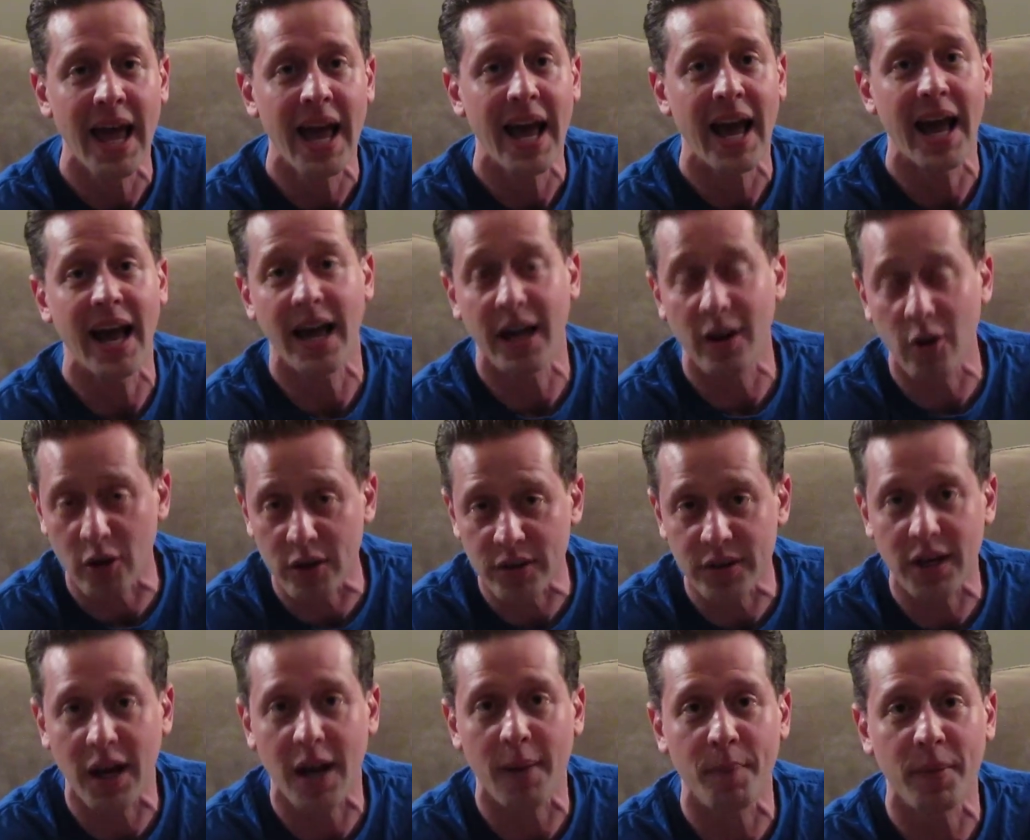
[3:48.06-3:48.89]
And on
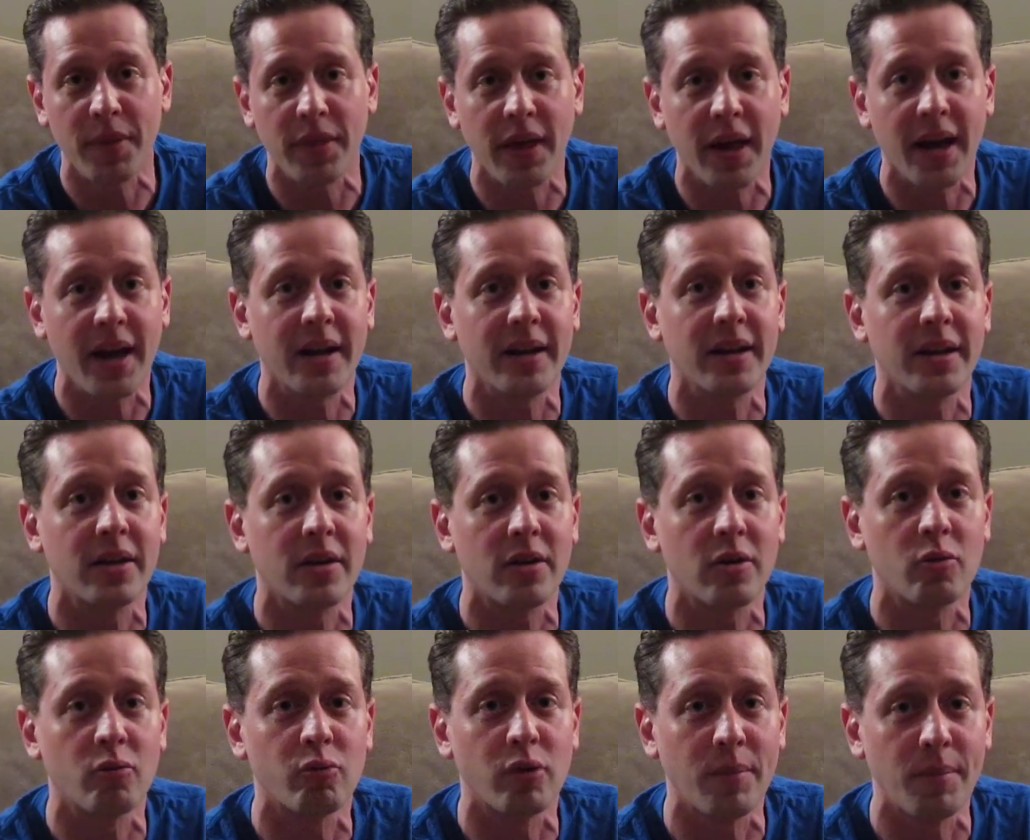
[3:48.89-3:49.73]
top of that,
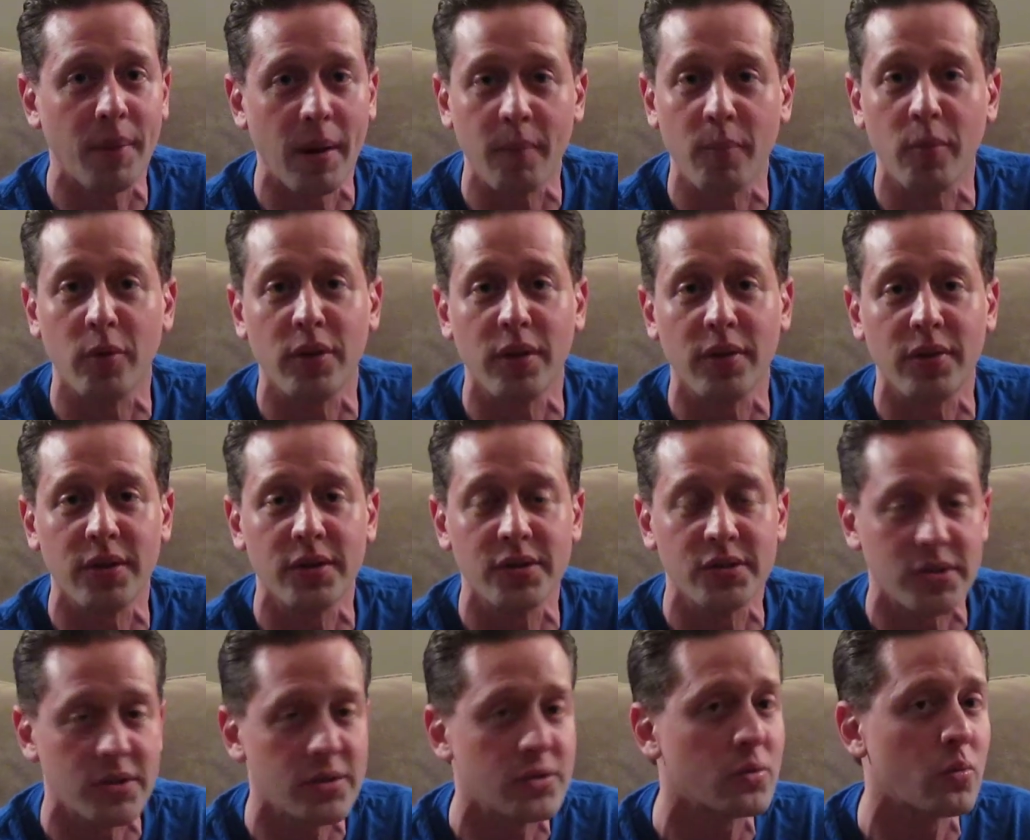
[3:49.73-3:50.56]
remember that
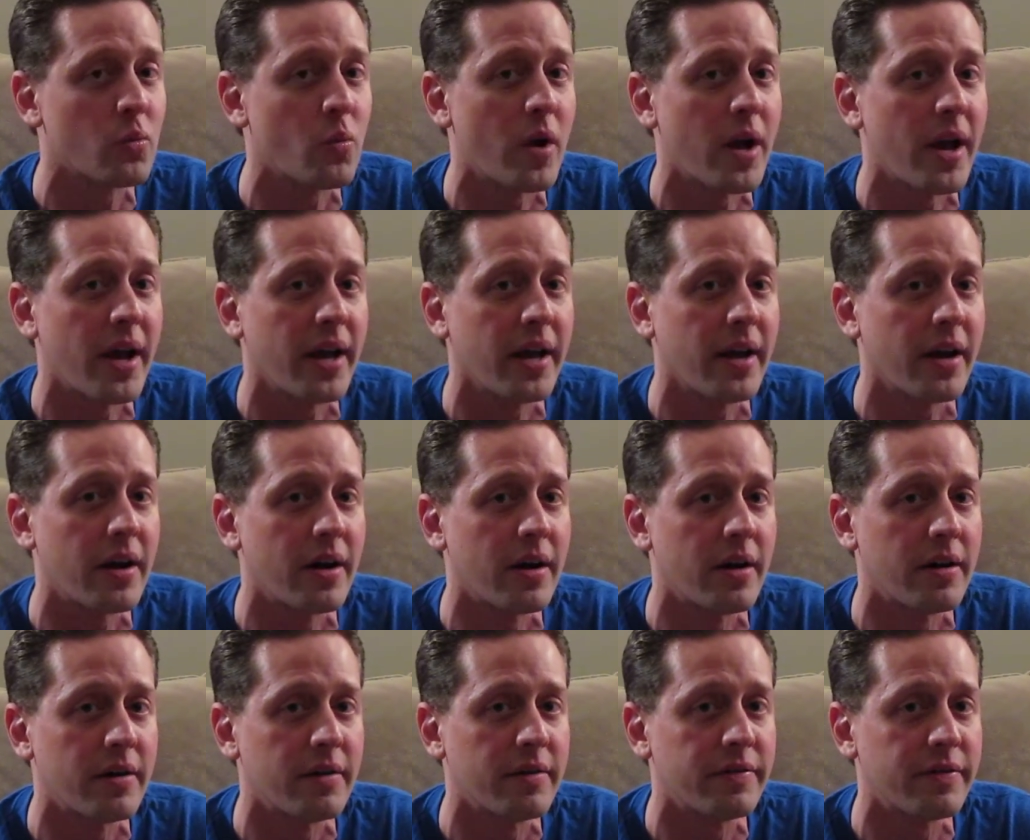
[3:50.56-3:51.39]
this is a way
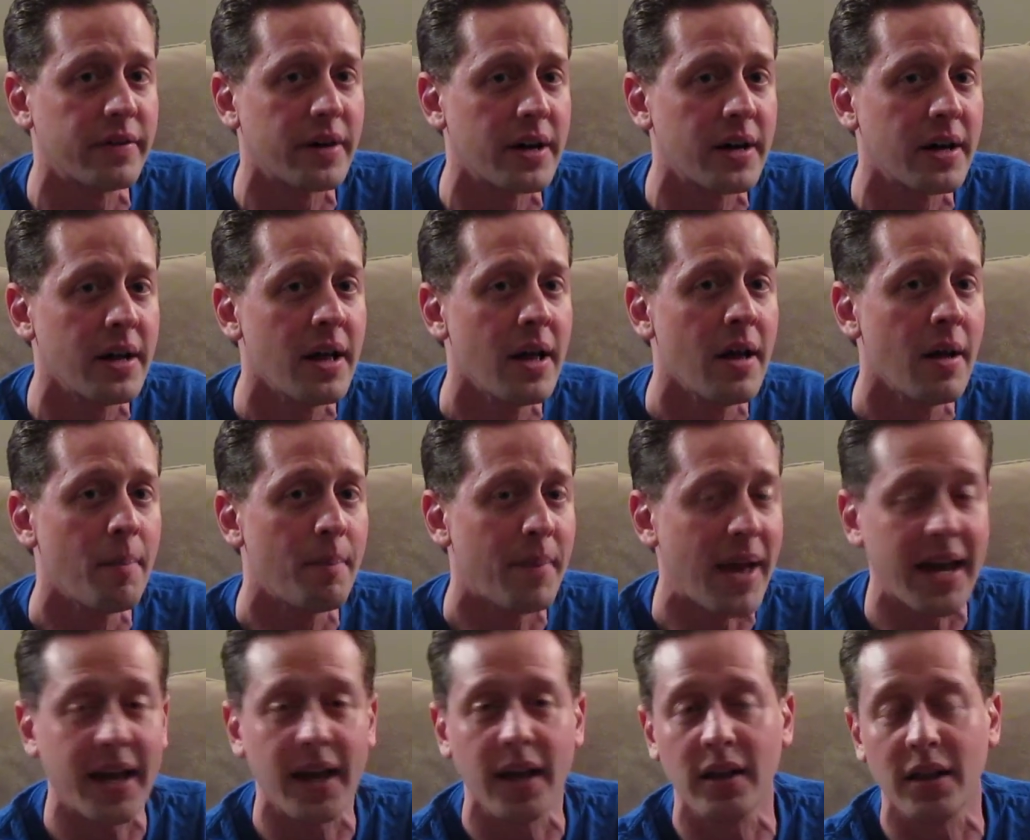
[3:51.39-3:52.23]
of
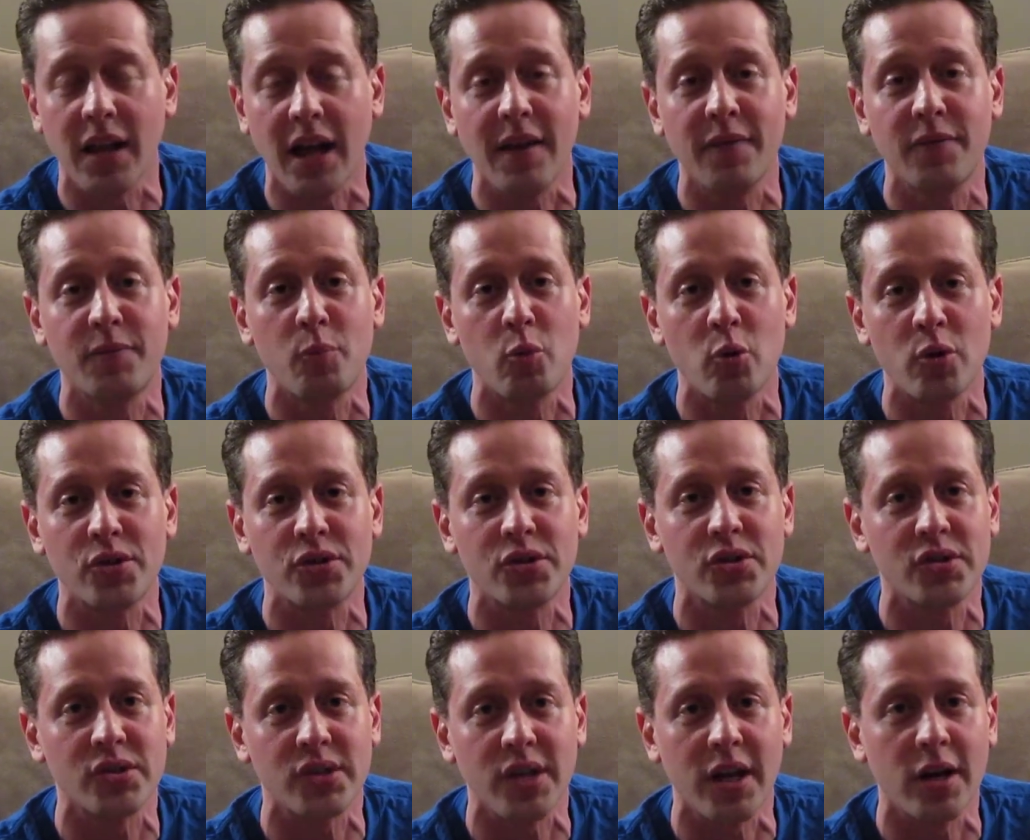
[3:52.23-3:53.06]
making life more
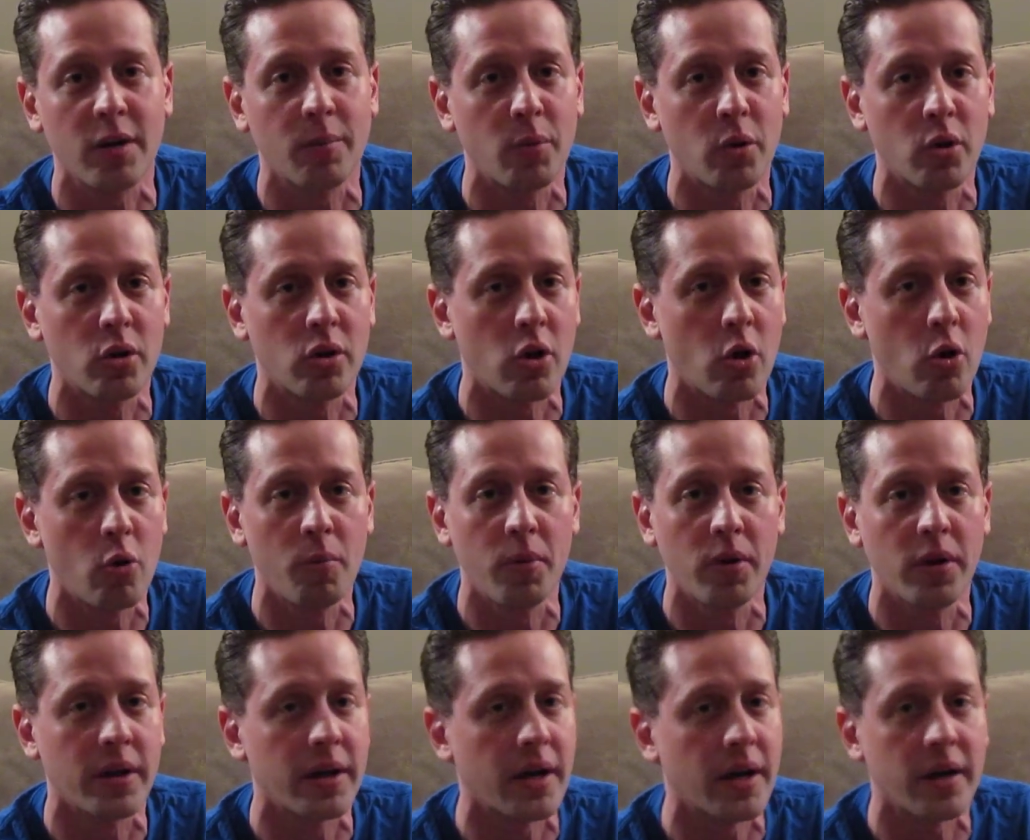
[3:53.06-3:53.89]
sustainable
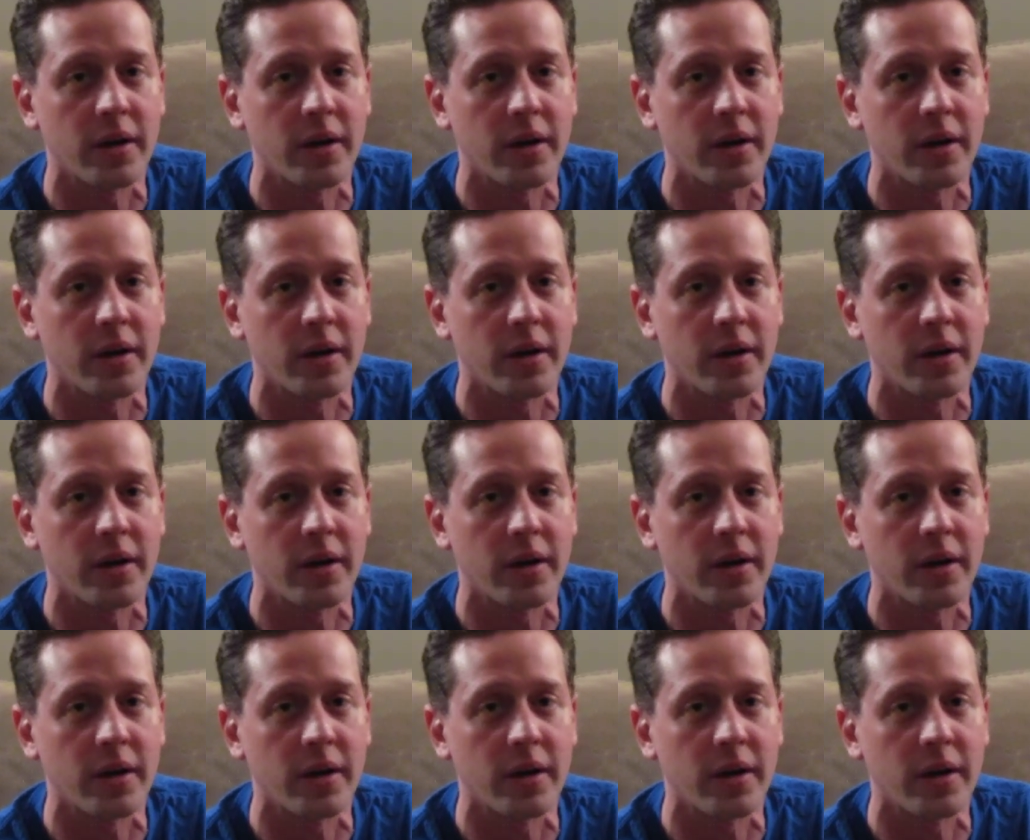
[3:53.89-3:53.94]
globally.